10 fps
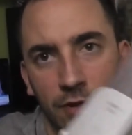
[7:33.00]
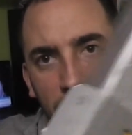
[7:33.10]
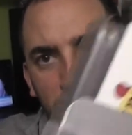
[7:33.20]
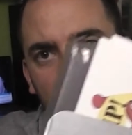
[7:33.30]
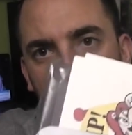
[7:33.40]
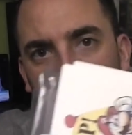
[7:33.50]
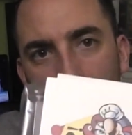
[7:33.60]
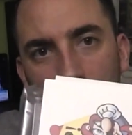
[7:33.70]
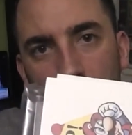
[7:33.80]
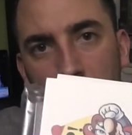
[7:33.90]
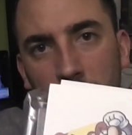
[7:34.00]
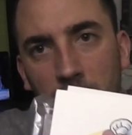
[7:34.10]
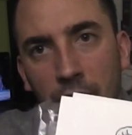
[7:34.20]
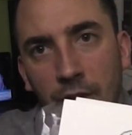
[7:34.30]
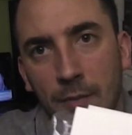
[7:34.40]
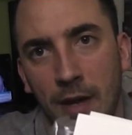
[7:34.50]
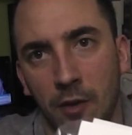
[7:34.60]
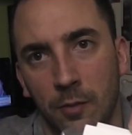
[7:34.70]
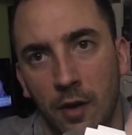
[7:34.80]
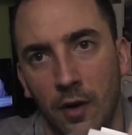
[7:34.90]
the registration card and the
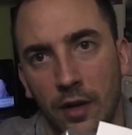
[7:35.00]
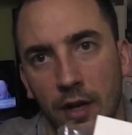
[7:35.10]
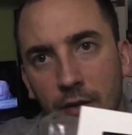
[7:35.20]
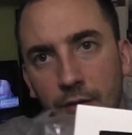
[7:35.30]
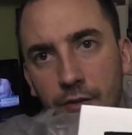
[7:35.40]
manual behind it,